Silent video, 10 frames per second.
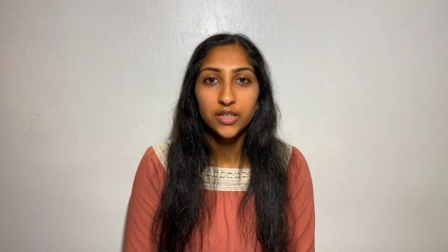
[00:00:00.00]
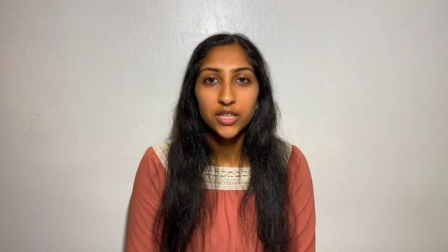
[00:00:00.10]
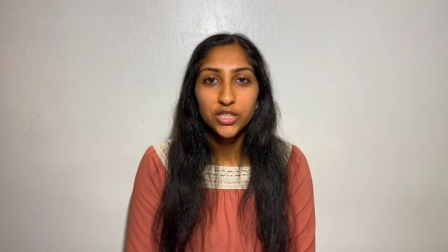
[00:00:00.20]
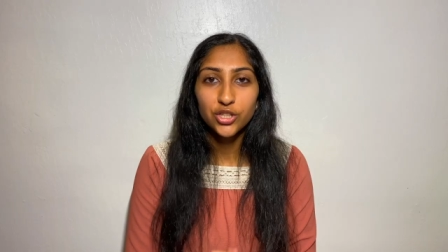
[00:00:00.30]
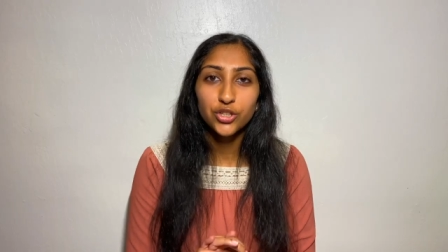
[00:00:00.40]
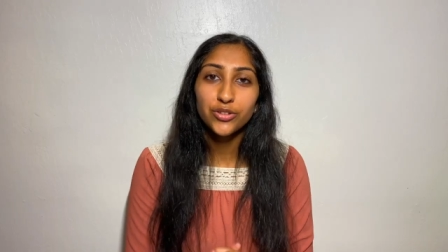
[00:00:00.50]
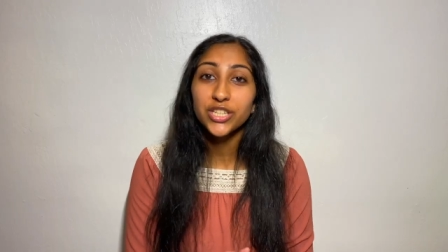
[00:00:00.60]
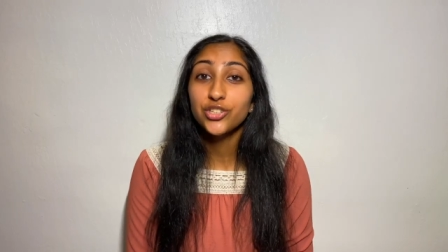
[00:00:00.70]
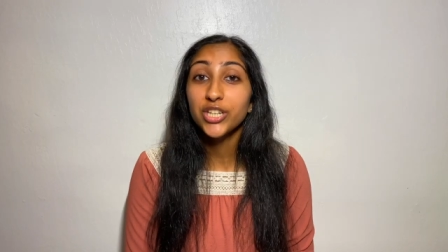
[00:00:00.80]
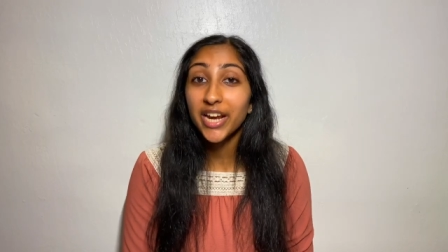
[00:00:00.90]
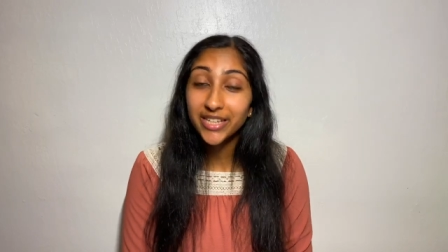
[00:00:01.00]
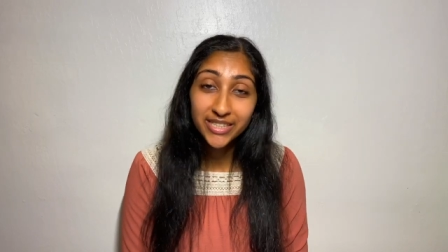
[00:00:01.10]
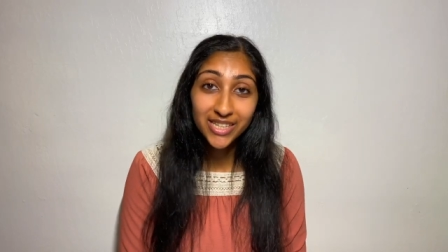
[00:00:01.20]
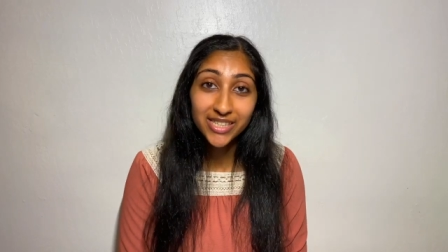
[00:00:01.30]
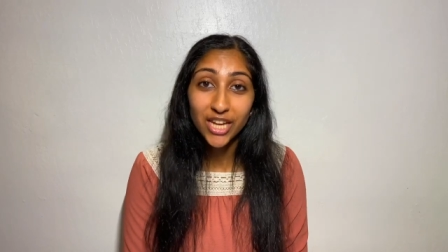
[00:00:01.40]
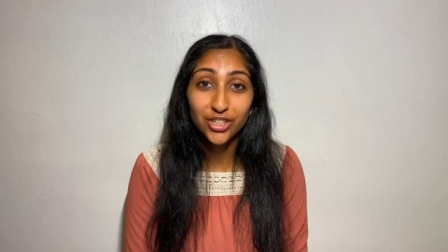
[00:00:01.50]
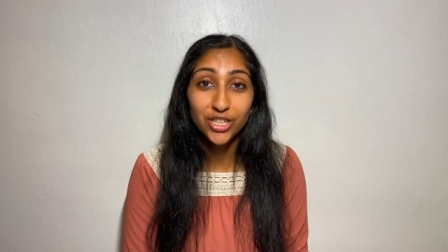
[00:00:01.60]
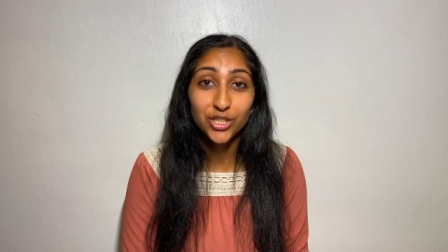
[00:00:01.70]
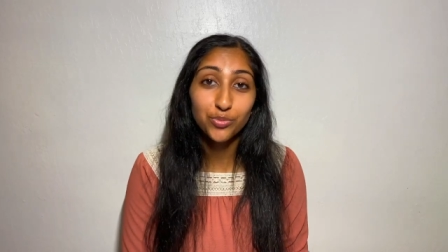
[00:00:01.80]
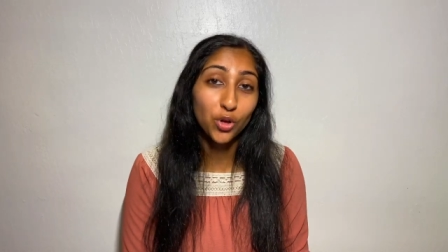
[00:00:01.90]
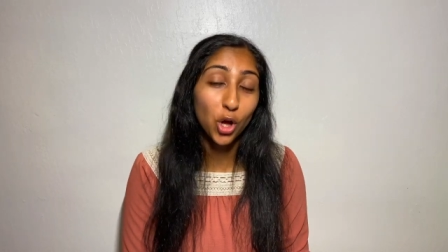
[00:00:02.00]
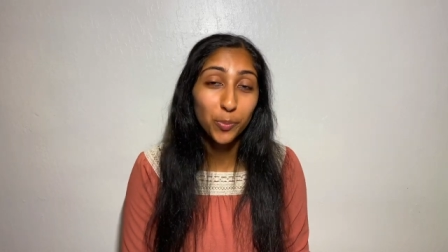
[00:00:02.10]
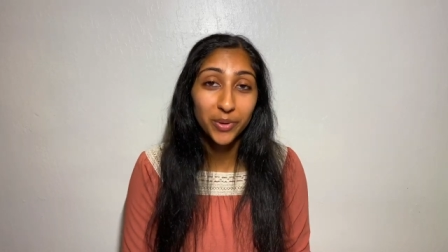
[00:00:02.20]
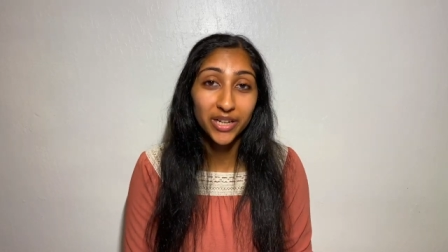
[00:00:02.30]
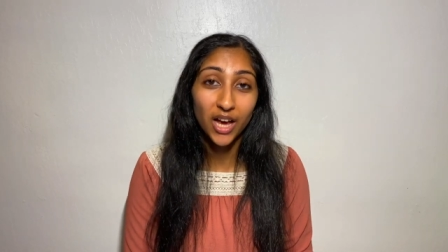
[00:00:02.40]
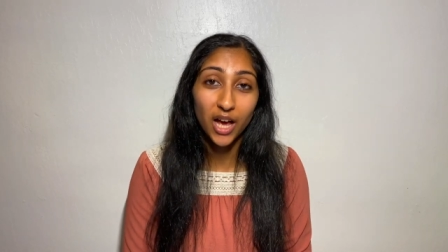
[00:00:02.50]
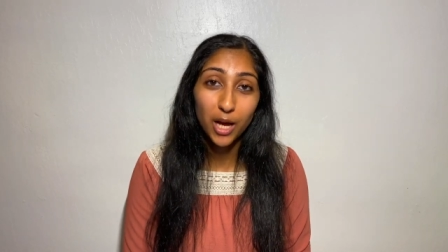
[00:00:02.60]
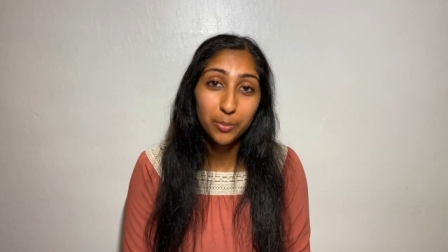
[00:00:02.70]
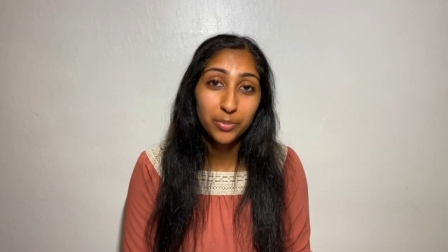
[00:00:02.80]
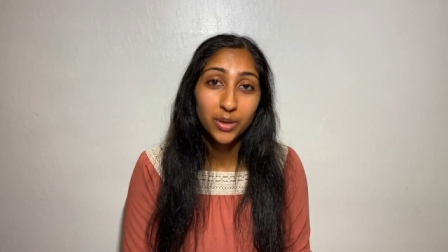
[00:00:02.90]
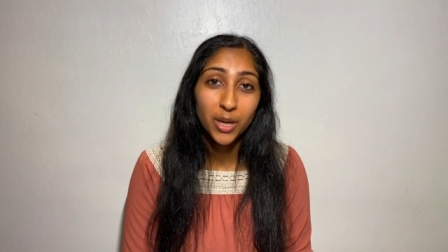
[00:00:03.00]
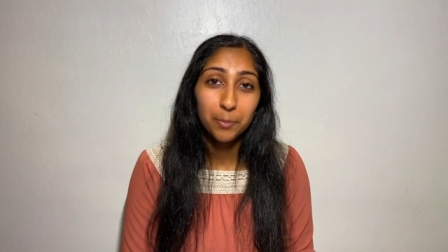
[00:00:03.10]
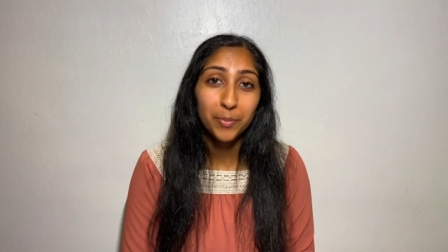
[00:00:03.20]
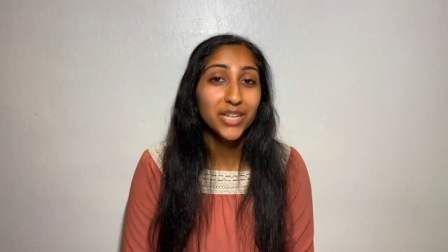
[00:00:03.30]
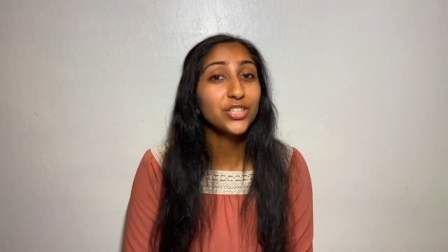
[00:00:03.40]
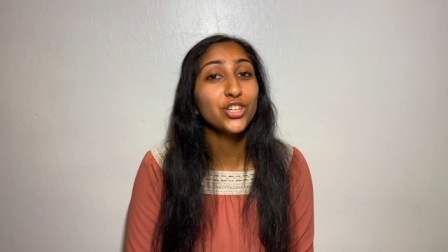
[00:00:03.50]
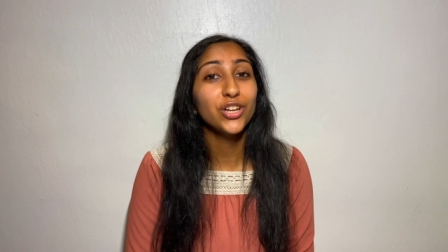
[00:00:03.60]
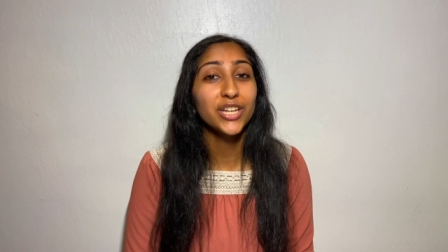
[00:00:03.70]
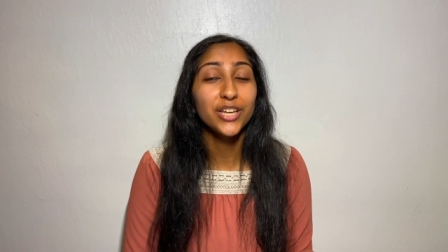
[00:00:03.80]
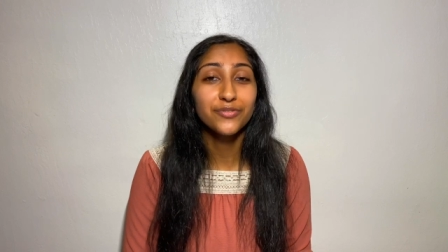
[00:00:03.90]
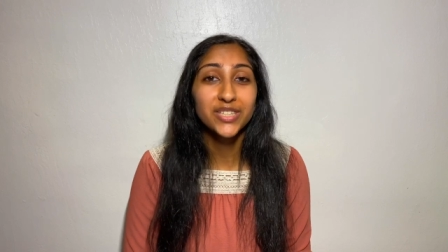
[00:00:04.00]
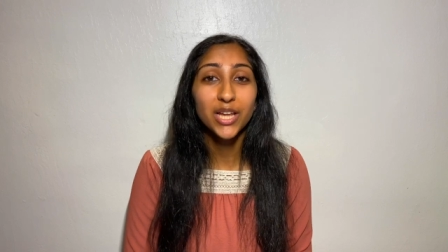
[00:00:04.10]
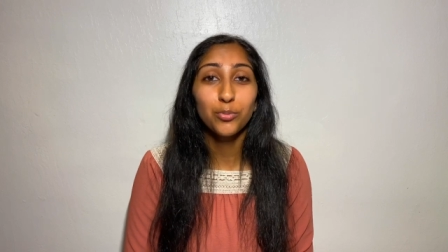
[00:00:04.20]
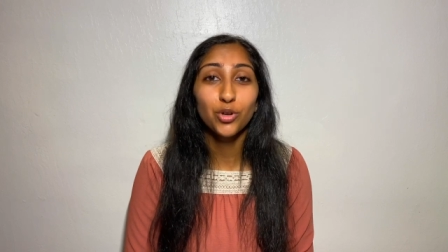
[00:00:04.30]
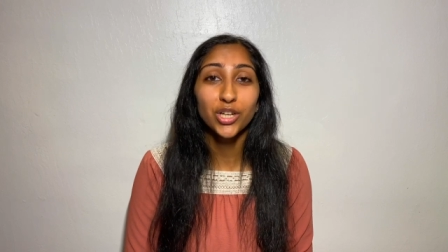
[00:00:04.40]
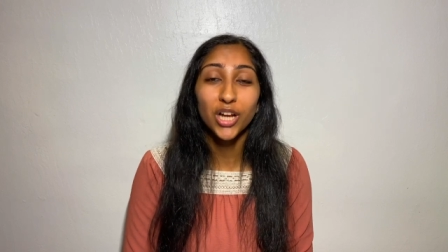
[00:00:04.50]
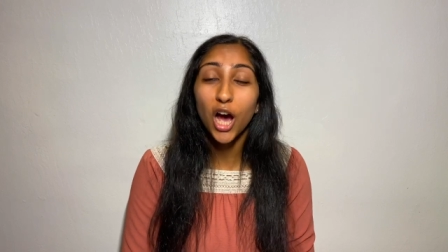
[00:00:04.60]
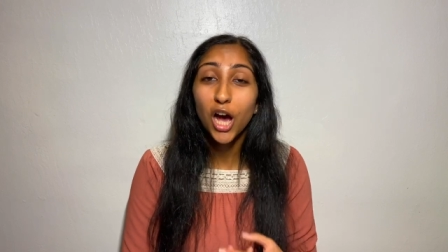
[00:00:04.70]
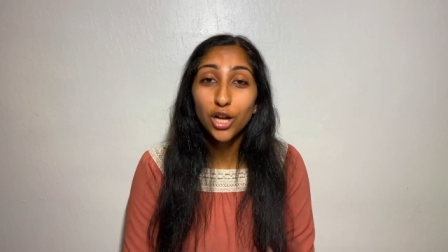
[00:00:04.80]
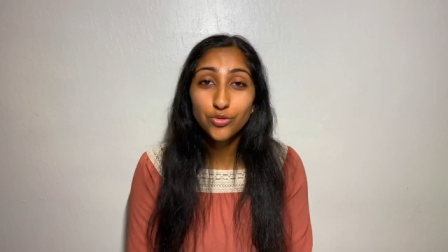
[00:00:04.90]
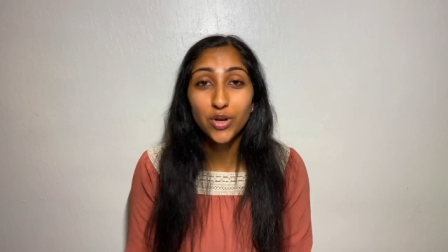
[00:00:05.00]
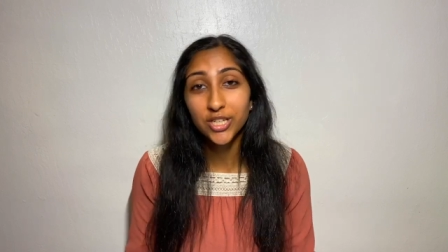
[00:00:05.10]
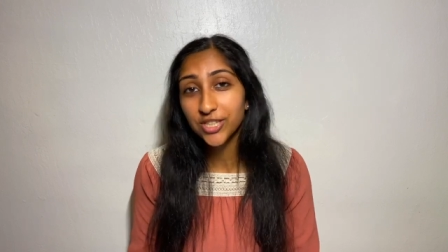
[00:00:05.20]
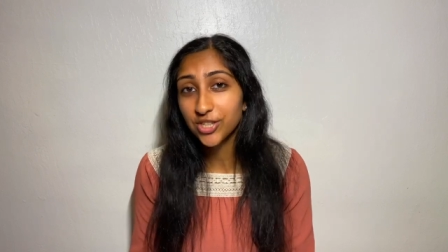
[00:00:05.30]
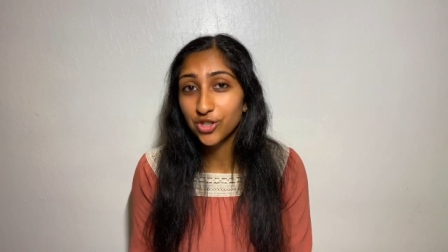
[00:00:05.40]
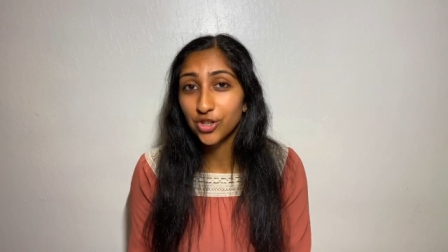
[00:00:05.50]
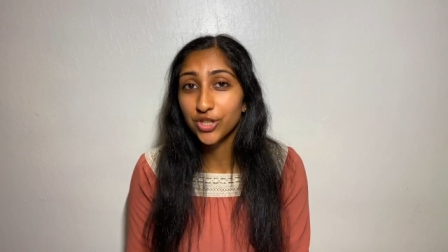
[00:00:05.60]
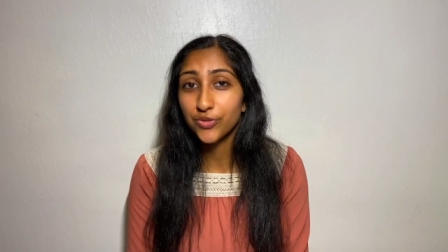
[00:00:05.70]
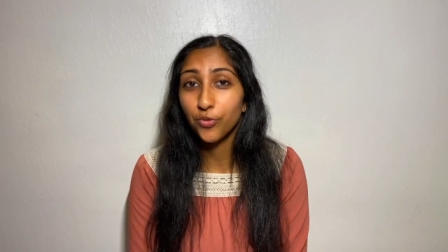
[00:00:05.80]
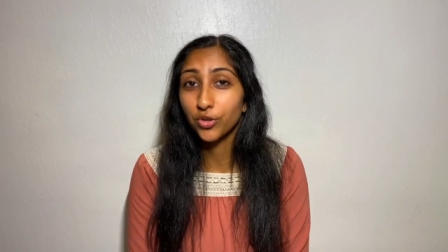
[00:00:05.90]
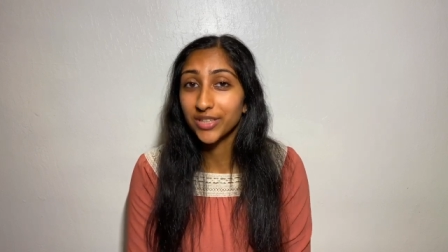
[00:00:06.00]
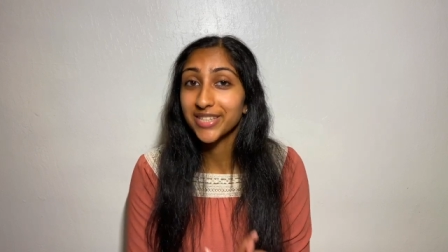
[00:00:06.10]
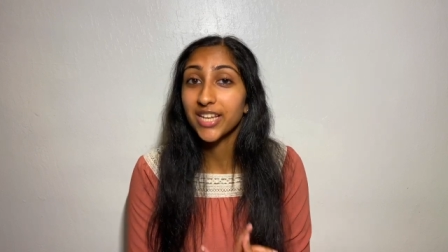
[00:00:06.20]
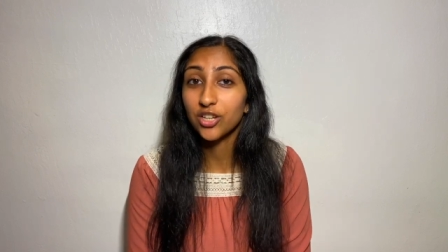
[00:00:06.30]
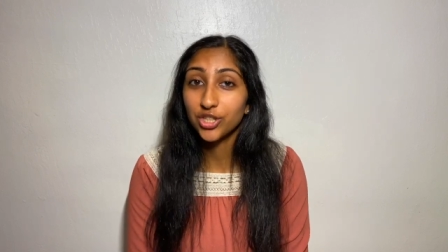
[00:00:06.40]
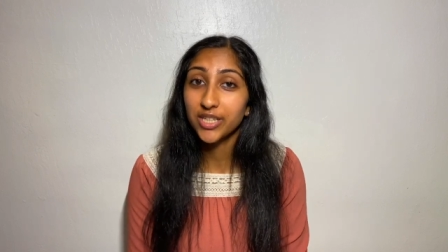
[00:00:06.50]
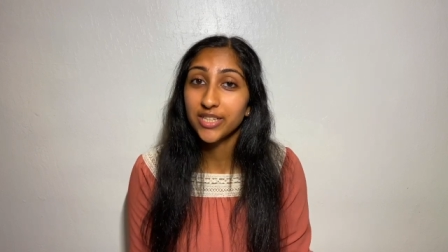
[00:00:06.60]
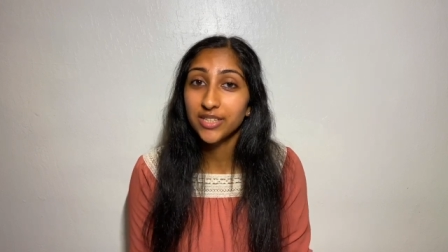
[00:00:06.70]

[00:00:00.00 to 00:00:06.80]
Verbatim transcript: So there's a chance the sessions will open up based on if someone unregisters for the session.